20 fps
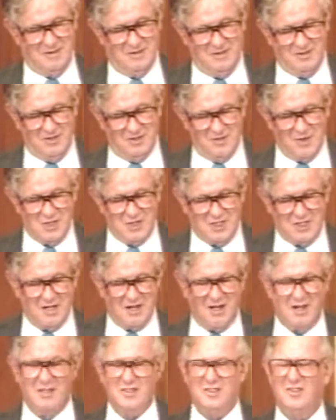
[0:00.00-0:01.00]
University
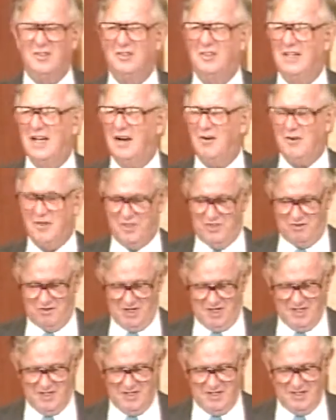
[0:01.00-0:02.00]
College on Gower
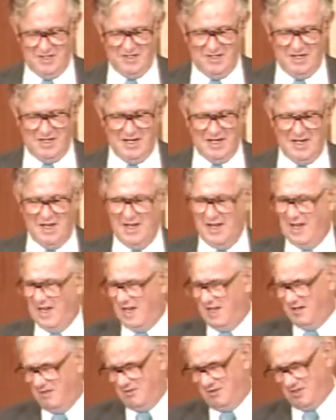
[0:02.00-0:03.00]
Street,
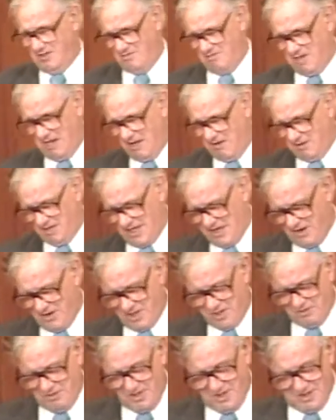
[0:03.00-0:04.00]
and just down
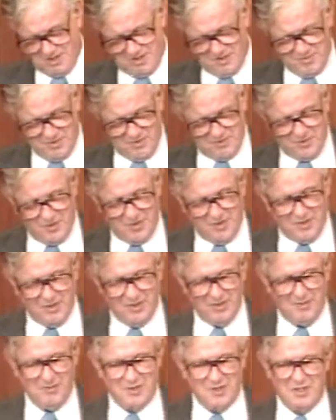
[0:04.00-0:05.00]
Gower Street a little bit
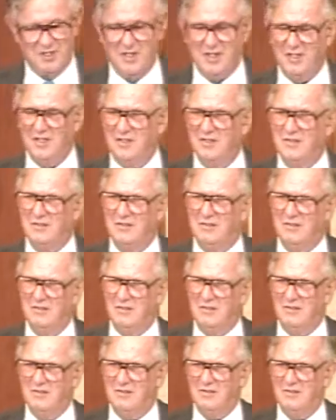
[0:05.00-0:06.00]
further was the London
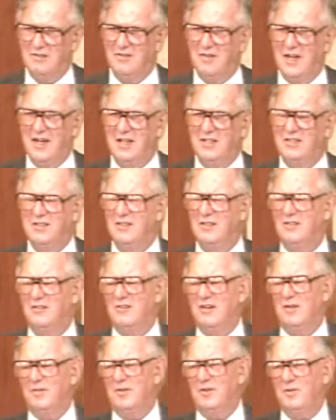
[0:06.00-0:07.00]
School of Hygiene and
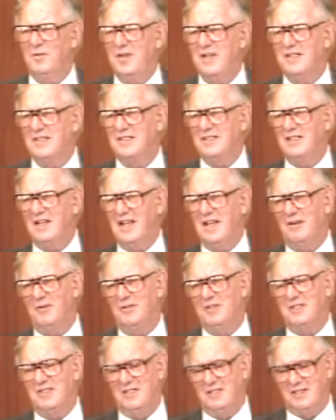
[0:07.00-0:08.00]
Tropical Medicine, and it
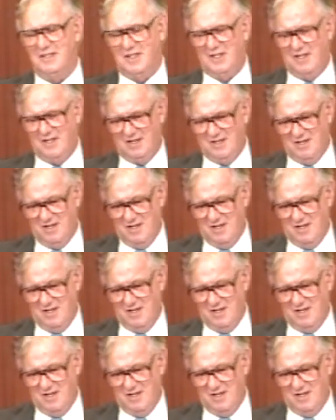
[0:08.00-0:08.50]
was in the